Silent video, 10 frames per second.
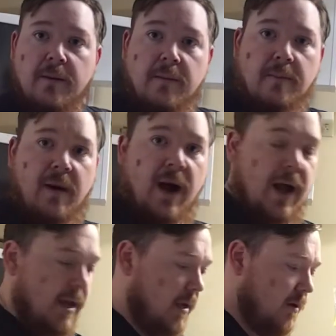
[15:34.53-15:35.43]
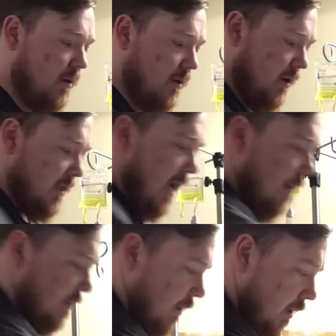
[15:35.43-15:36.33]
my
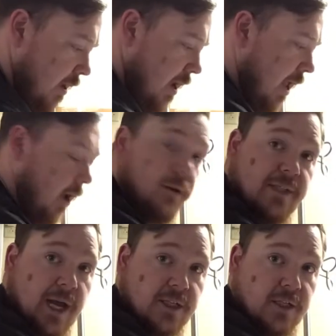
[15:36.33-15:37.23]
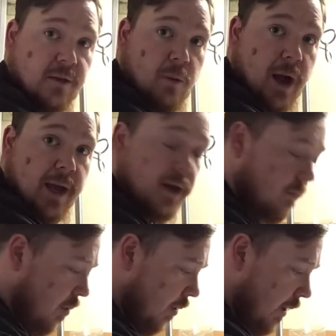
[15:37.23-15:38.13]
adapter and I will attach it to the Y
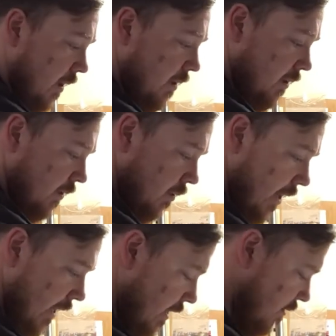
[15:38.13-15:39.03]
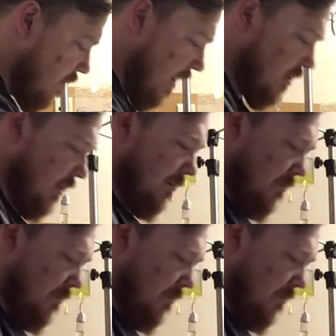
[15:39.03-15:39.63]
port located near the patient.